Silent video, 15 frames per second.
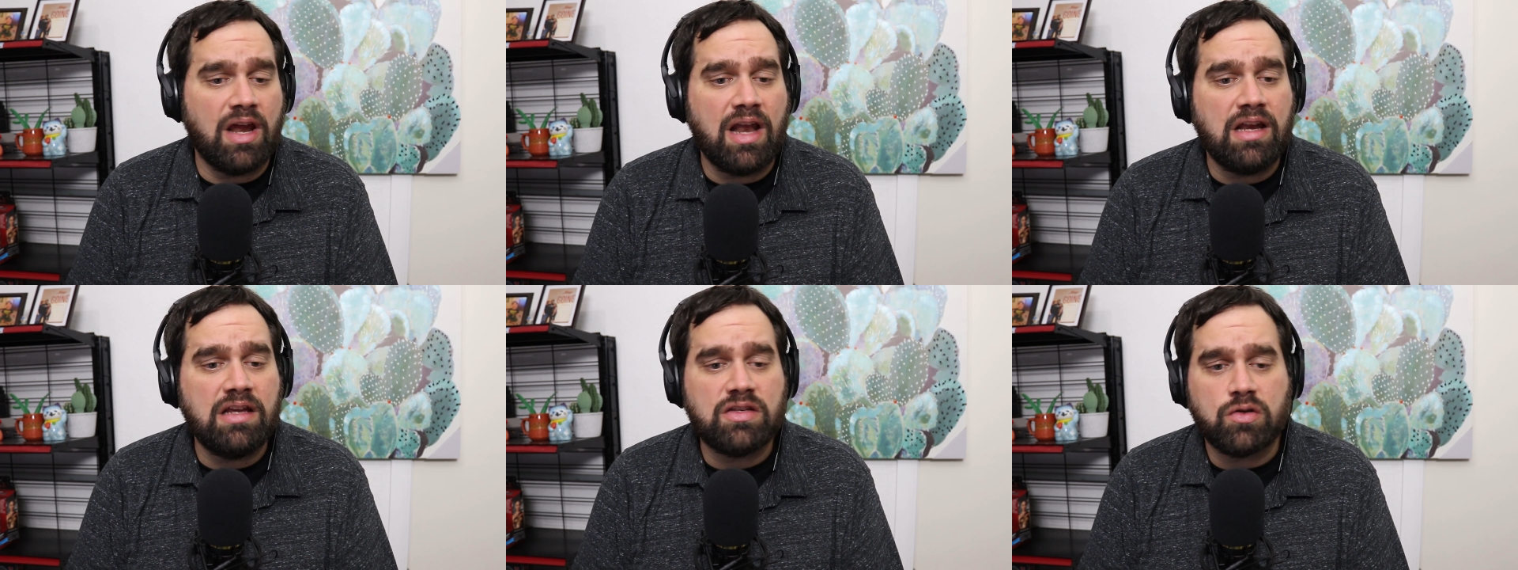
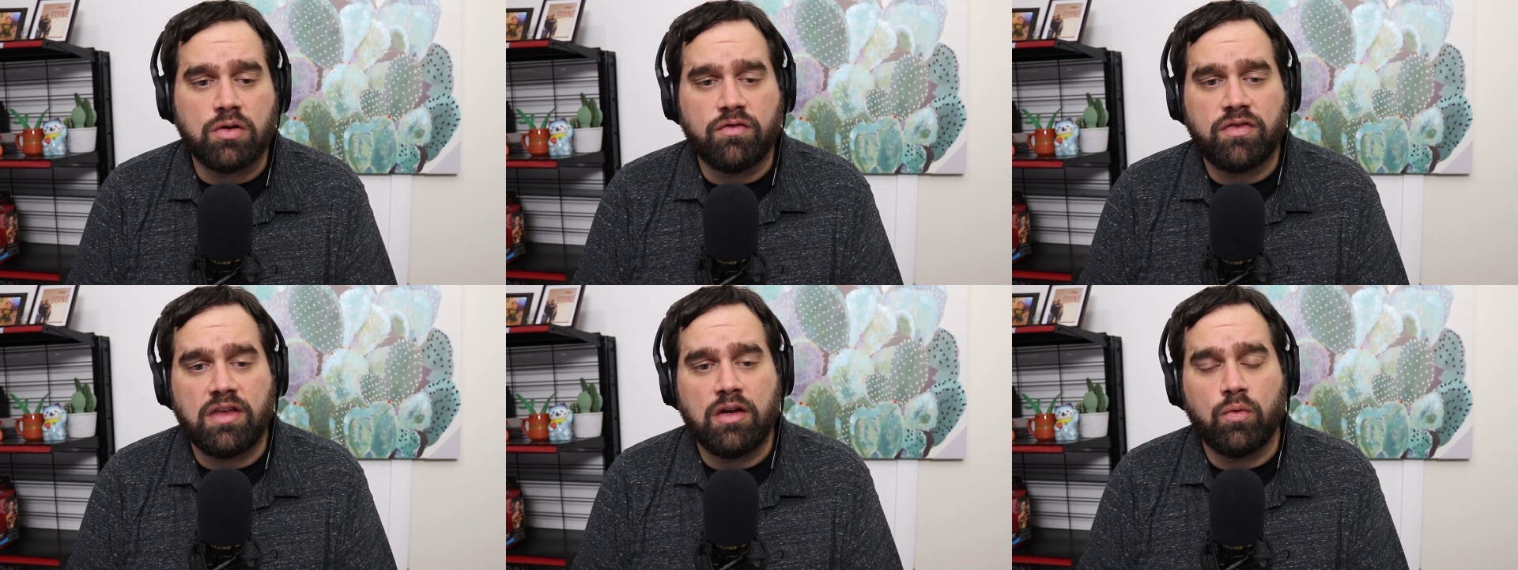any sort
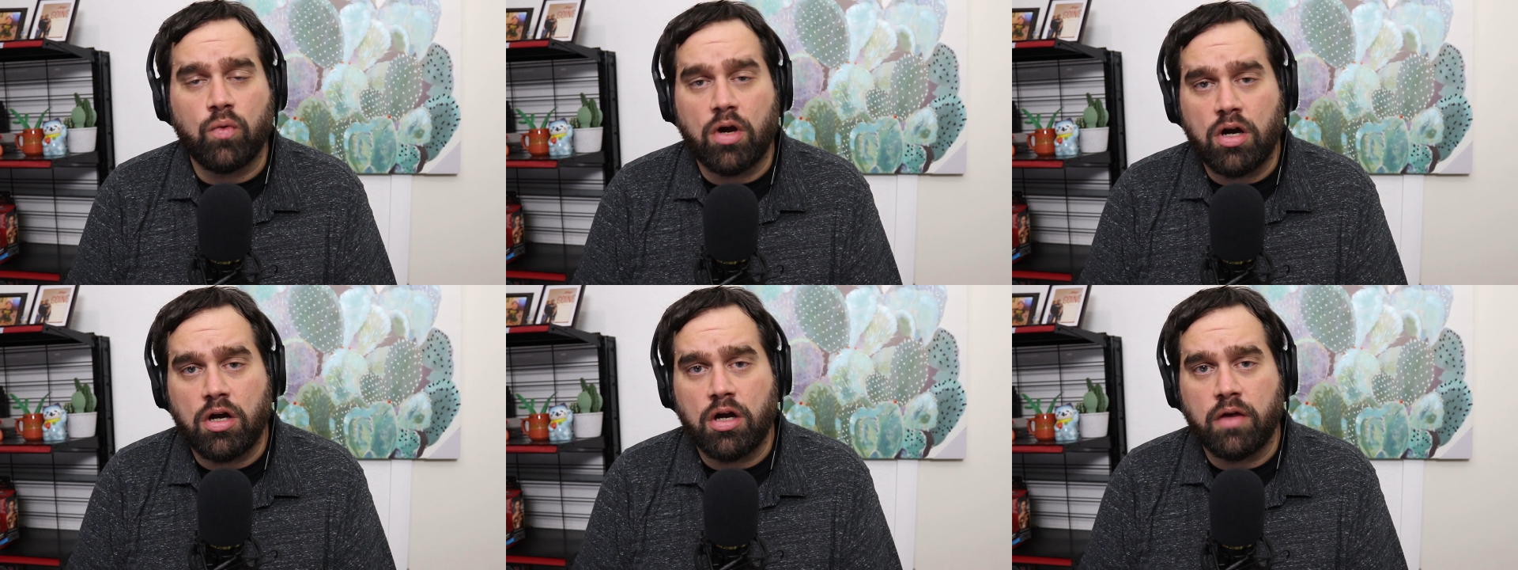of thing
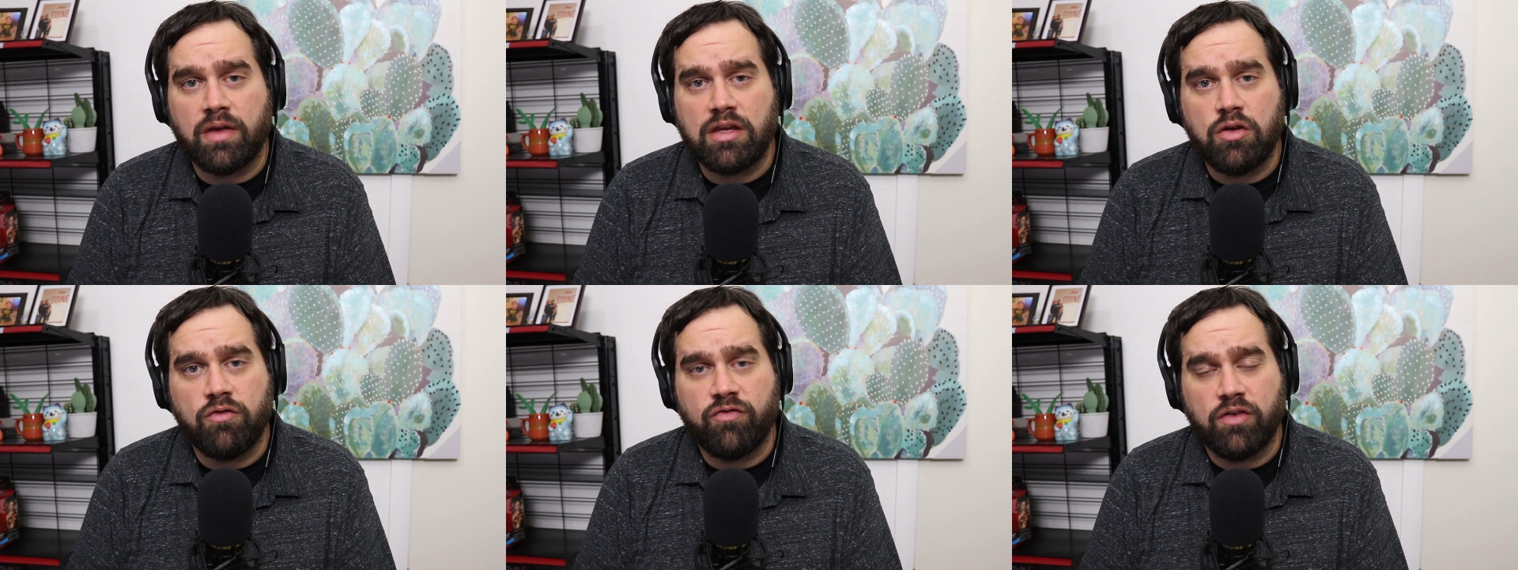wrong
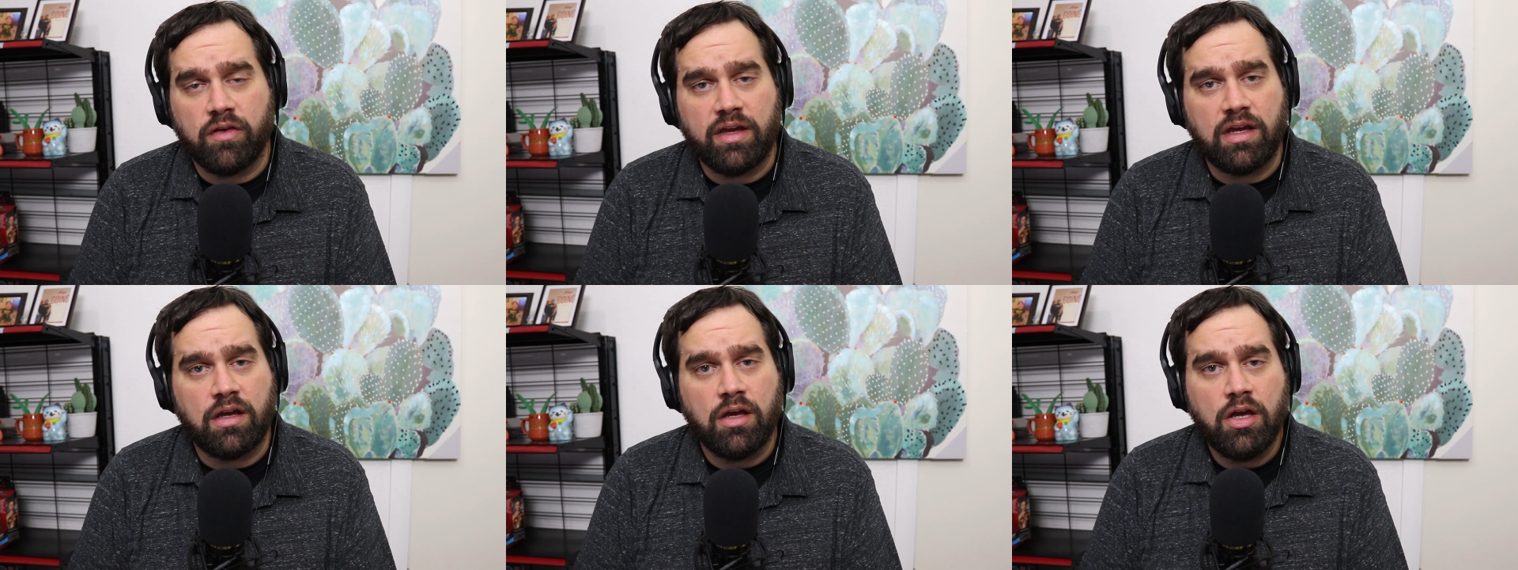that you feel
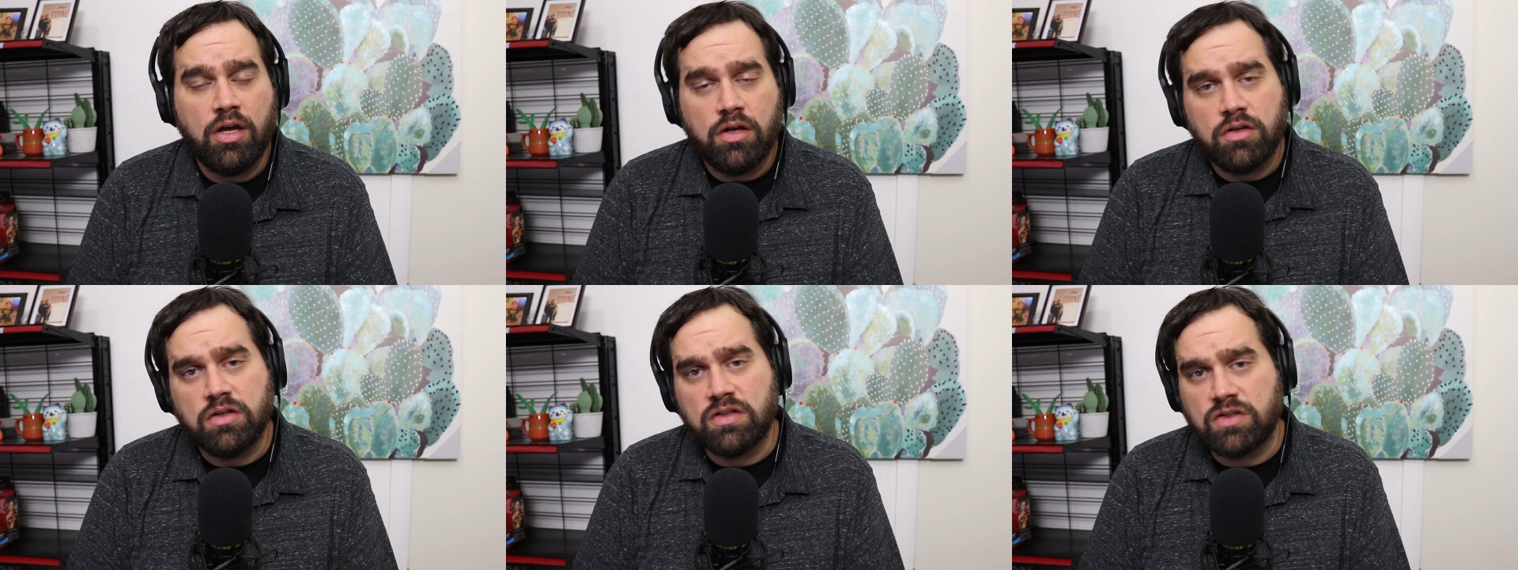like
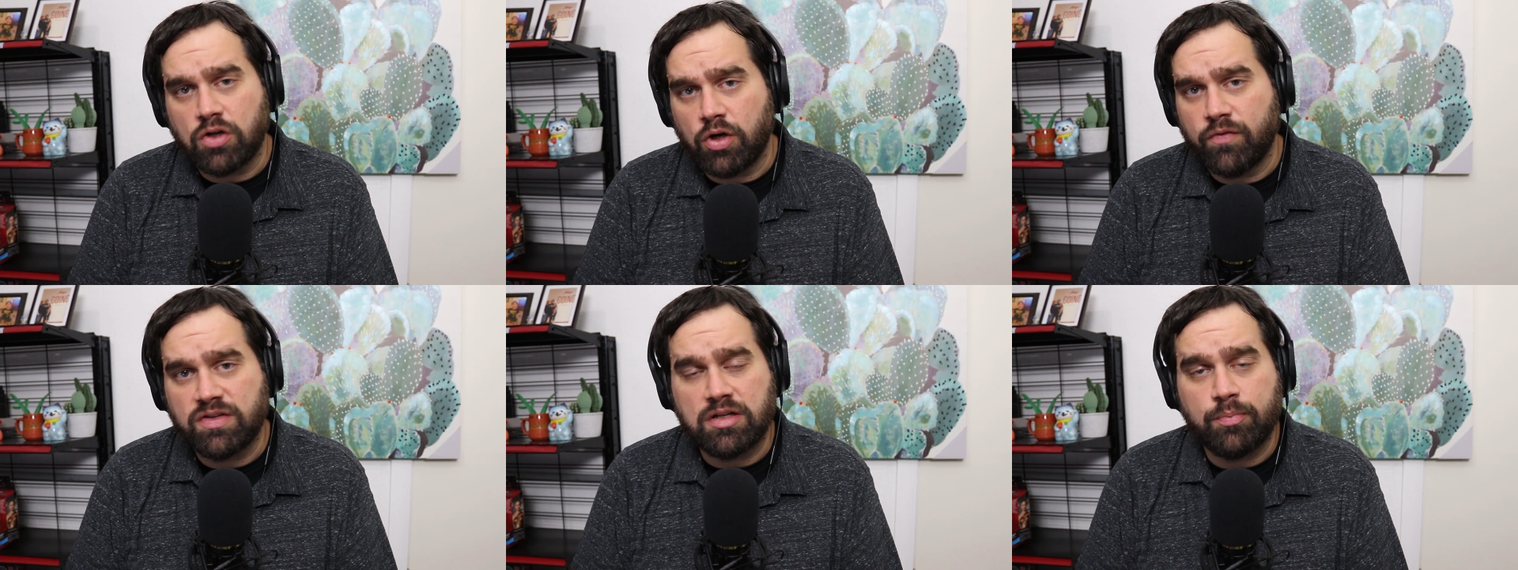
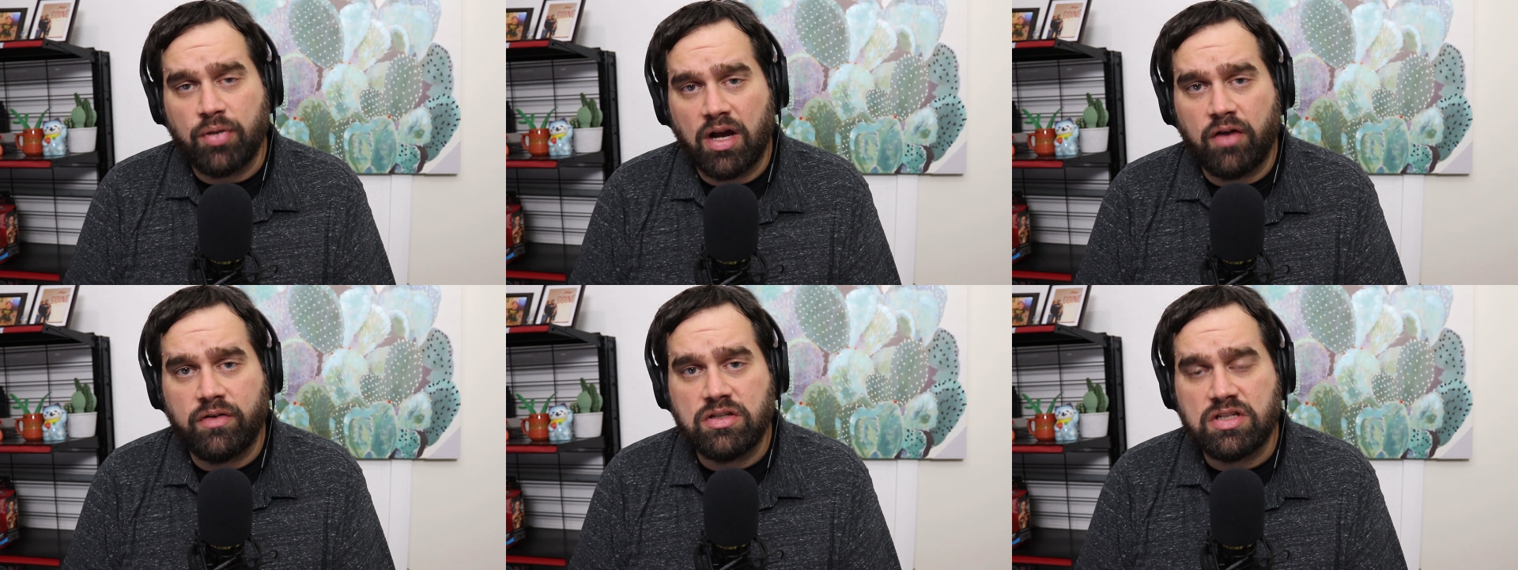deserves an
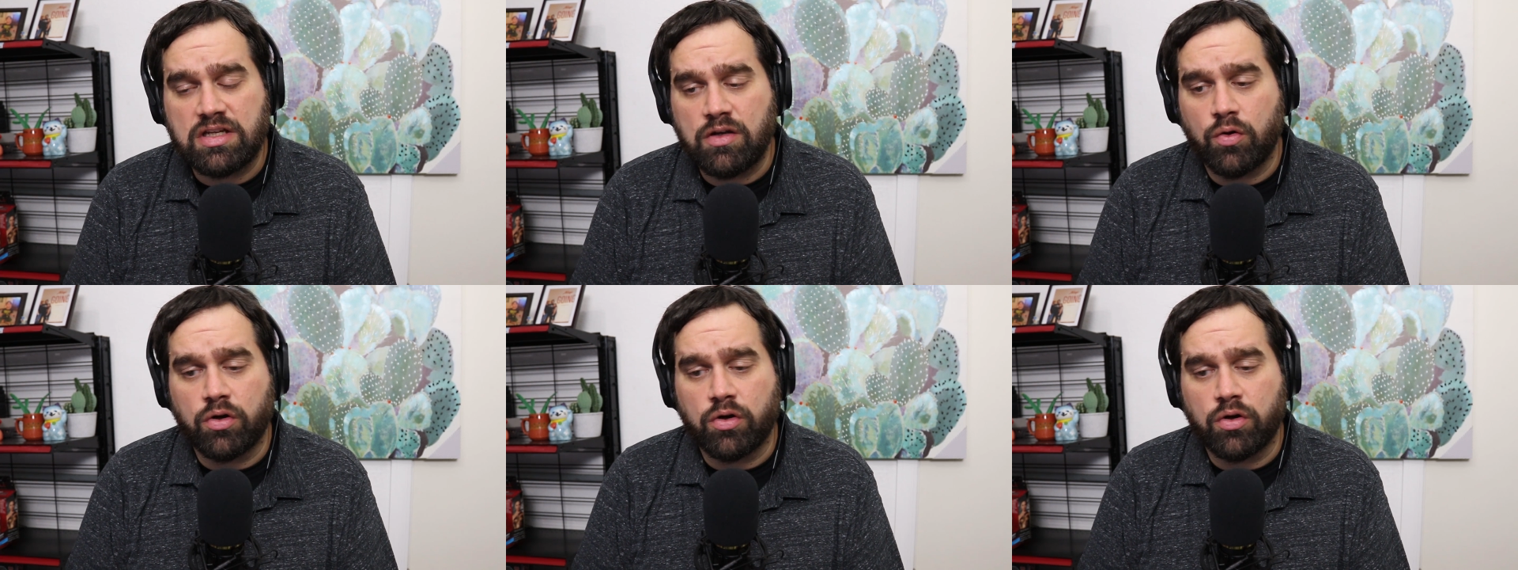apology,